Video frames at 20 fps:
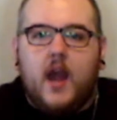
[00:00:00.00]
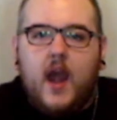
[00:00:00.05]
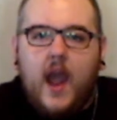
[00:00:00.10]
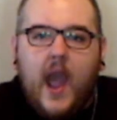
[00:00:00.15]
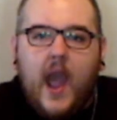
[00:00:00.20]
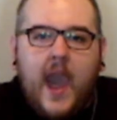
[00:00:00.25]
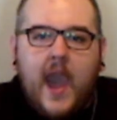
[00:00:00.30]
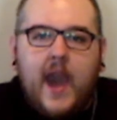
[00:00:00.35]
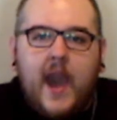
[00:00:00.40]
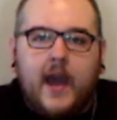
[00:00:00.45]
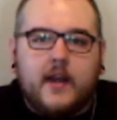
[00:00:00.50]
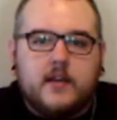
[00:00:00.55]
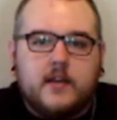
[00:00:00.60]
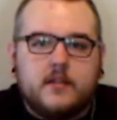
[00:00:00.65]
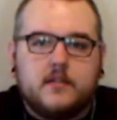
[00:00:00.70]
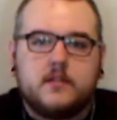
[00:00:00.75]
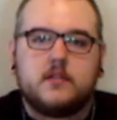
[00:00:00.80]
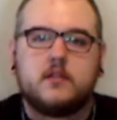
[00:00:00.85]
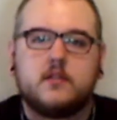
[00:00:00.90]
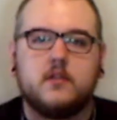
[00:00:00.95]

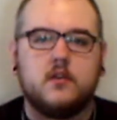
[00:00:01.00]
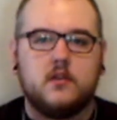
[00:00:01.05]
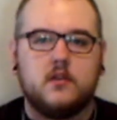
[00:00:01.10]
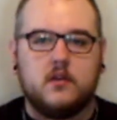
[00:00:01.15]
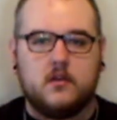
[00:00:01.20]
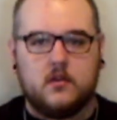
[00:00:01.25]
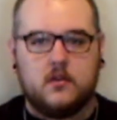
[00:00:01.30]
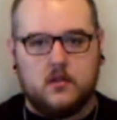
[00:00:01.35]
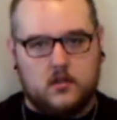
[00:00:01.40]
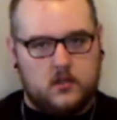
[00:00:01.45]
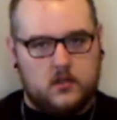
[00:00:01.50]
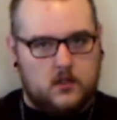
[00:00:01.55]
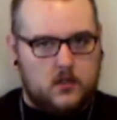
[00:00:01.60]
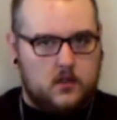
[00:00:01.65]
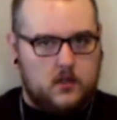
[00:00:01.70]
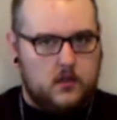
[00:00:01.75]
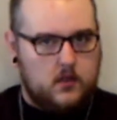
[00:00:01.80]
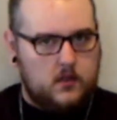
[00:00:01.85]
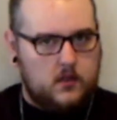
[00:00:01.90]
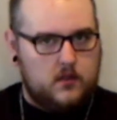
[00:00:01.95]
as
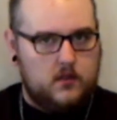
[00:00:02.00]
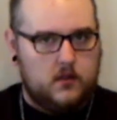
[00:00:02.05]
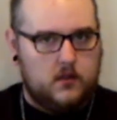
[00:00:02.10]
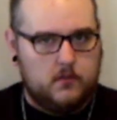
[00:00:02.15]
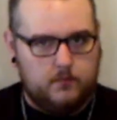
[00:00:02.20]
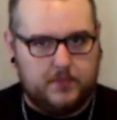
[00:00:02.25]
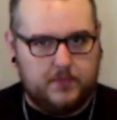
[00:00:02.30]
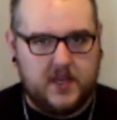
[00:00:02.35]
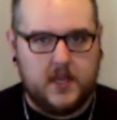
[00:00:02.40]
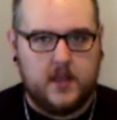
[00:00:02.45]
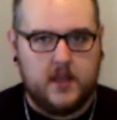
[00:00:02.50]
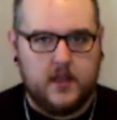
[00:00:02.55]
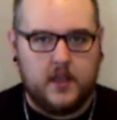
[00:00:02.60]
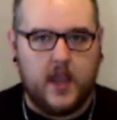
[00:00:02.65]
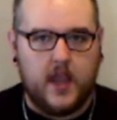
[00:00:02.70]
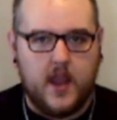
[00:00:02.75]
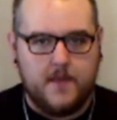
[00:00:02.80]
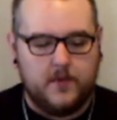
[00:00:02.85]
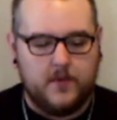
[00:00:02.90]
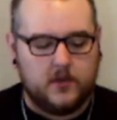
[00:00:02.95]
being
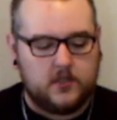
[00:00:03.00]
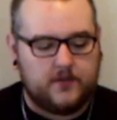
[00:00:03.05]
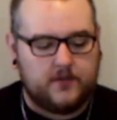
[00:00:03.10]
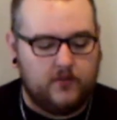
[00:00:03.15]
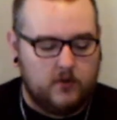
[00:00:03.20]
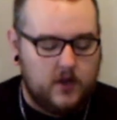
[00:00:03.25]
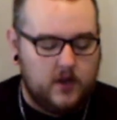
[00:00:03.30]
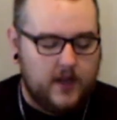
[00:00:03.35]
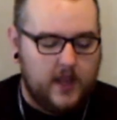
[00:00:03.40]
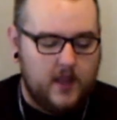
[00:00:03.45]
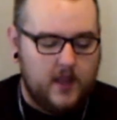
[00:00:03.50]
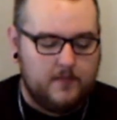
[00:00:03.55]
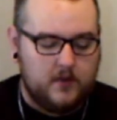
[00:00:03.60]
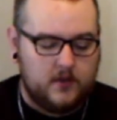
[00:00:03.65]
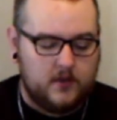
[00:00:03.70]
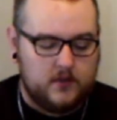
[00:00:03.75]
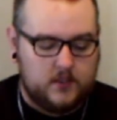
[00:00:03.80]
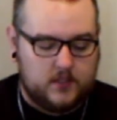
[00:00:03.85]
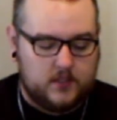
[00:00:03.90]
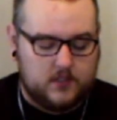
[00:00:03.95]
gamers for
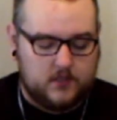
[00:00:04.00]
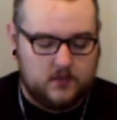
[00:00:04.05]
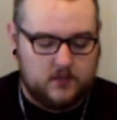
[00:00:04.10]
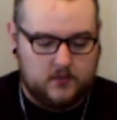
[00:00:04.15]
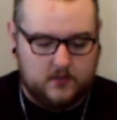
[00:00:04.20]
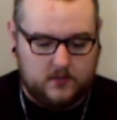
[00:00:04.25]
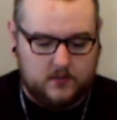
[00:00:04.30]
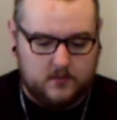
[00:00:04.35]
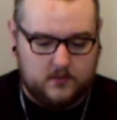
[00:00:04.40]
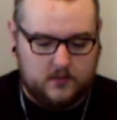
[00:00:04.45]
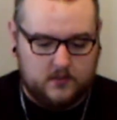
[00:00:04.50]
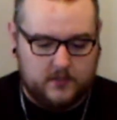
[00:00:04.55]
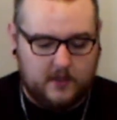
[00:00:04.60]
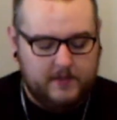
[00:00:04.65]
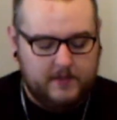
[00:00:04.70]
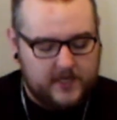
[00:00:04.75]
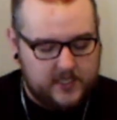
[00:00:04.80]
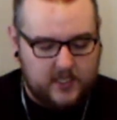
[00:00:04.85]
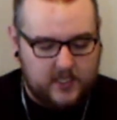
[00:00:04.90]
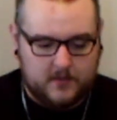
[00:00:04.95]
gamers, how
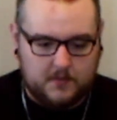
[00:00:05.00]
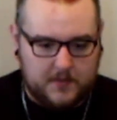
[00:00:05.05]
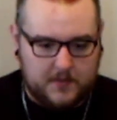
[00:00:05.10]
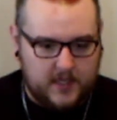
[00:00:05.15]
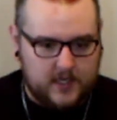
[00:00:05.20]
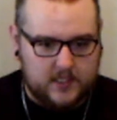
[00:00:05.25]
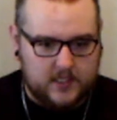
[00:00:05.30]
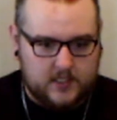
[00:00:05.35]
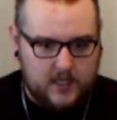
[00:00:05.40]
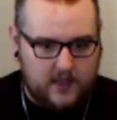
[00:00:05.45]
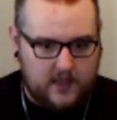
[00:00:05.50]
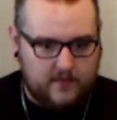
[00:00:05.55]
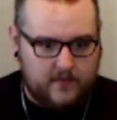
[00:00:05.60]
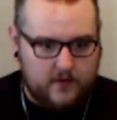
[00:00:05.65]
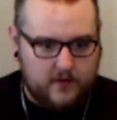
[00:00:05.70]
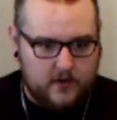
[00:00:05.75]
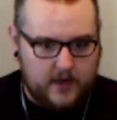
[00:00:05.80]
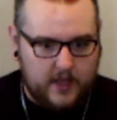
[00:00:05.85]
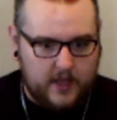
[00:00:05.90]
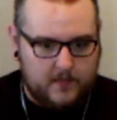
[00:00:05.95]
many times am I going to say
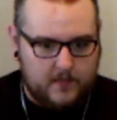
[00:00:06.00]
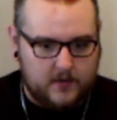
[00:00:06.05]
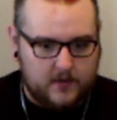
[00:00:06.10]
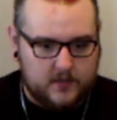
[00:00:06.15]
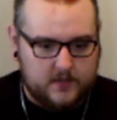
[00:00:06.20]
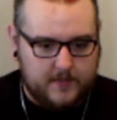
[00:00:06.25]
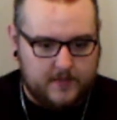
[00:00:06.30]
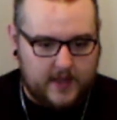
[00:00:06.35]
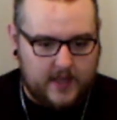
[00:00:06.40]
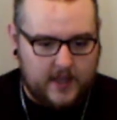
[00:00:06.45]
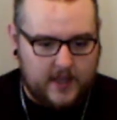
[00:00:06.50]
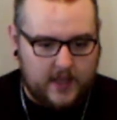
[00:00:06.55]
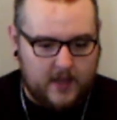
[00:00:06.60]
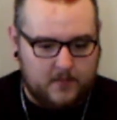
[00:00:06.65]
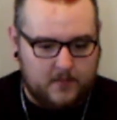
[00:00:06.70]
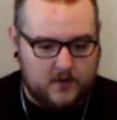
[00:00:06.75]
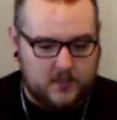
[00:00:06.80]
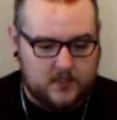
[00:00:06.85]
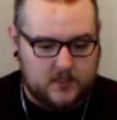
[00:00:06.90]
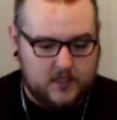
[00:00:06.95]
for gamers by
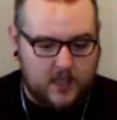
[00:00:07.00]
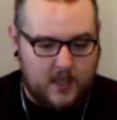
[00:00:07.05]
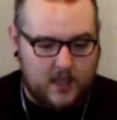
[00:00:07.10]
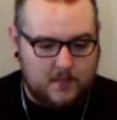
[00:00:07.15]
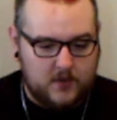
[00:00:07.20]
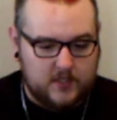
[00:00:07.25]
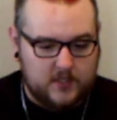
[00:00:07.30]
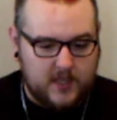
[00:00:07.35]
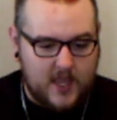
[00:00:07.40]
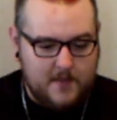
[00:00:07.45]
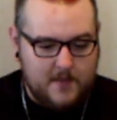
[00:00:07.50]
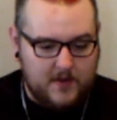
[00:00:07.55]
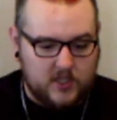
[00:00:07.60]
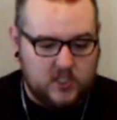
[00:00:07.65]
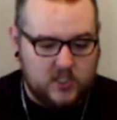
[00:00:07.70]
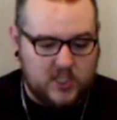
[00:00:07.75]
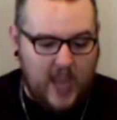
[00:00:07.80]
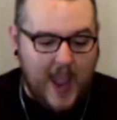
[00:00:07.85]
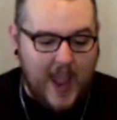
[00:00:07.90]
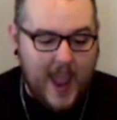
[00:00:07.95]
gamers? Gamers,
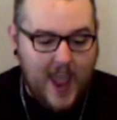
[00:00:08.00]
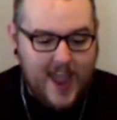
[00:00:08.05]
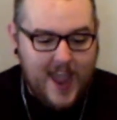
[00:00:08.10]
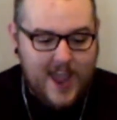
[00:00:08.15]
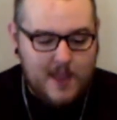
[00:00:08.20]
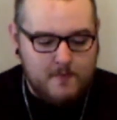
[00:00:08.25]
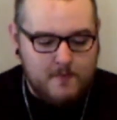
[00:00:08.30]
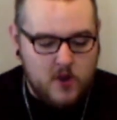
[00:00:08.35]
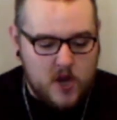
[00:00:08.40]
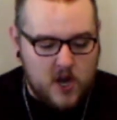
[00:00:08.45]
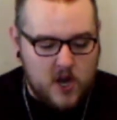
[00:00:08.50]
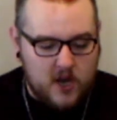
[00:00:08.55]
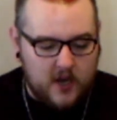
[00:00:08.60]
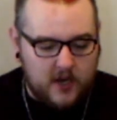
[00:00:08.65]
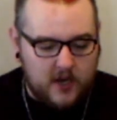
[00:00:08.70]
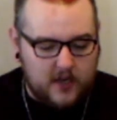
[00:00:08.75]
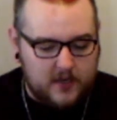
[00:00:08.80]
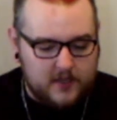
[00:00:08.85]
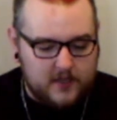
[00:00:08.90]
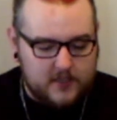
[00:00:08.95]
gamers,
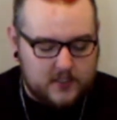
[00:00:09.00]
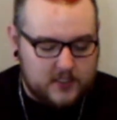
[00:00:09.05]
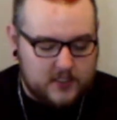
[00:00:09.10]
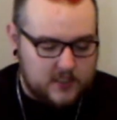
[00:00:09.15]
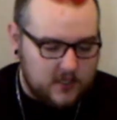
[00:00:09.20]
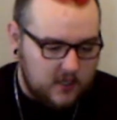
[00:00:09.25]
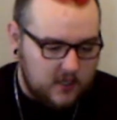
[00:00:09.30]
gamers!